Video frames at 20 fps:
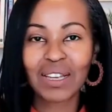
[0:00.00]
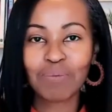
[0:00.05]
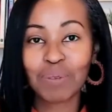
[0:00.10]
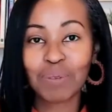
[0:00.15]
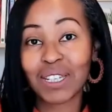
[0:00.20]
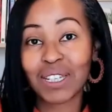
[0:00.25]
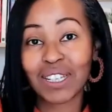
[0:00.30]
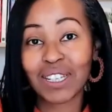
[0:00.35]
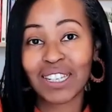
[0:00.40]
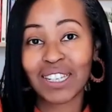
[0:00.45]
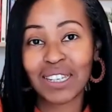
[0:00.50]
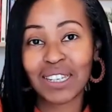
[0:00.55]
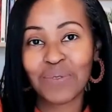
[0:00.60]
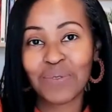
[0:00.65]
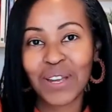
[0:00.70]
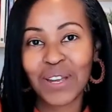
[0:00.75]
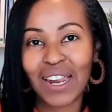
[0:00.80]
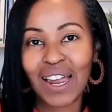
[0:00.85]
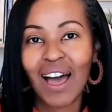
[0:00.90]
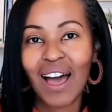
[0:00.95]
particularly
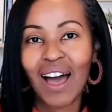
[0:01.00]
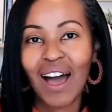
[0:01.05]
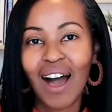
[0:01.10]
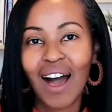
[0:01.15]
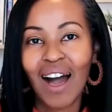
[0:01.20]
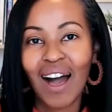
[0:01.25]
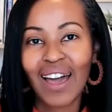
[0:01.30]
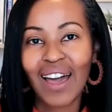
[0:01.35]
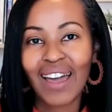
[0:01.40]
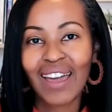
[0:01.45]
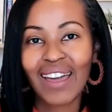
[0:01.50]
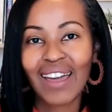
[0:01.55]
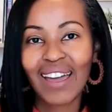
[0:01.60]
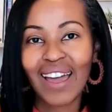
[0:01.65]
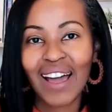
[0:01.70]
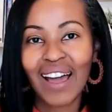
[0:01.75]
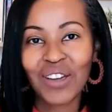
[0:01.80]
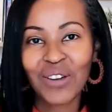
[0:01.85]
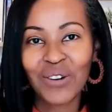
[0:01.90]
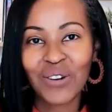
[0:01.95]
when I,
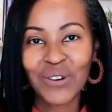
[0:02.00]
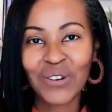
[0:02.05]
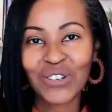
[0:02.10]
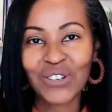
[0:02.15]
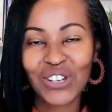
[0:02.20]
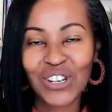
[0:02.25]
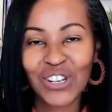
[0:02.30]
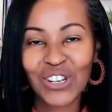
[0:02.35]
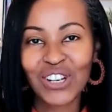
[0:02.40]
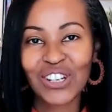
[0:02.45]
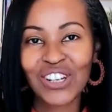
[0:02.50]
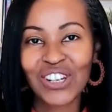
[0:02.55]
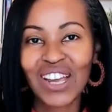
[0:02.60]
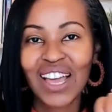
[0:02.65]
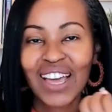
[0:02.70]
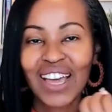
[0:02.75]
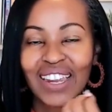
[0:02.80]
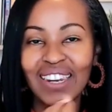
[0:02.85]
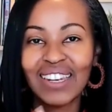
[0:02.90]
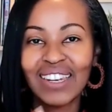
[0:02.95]
I go to church
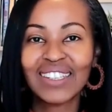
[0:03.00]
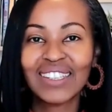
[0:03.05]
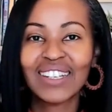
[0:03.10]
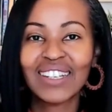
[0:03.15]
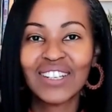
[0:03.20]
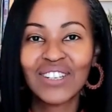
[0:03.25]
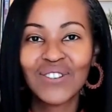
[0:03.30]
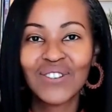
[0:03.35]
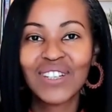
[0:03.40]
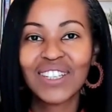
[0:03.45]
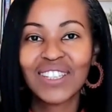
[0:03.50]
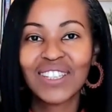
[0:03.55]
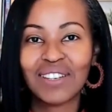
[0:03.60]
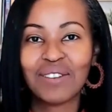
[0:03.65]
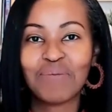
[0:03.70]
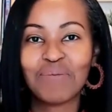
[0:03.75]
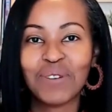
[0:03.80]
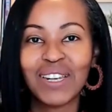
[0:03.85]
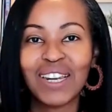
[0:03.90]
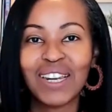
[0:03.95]
and listening to a
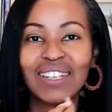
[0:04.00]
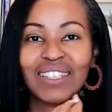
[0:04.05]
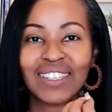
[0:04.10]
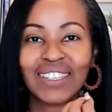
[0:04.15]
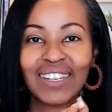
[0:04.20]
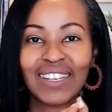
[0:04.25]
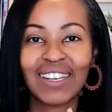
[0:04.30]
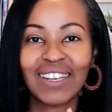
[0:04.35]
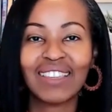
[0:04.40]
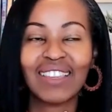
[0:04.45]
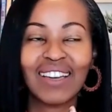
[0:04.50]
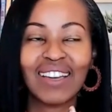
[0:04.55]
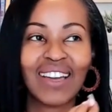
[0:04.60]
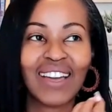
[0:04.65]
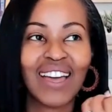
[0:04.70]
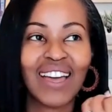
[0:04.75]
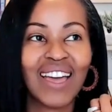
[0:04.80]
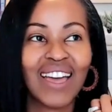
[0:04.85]
sermon and sitting there,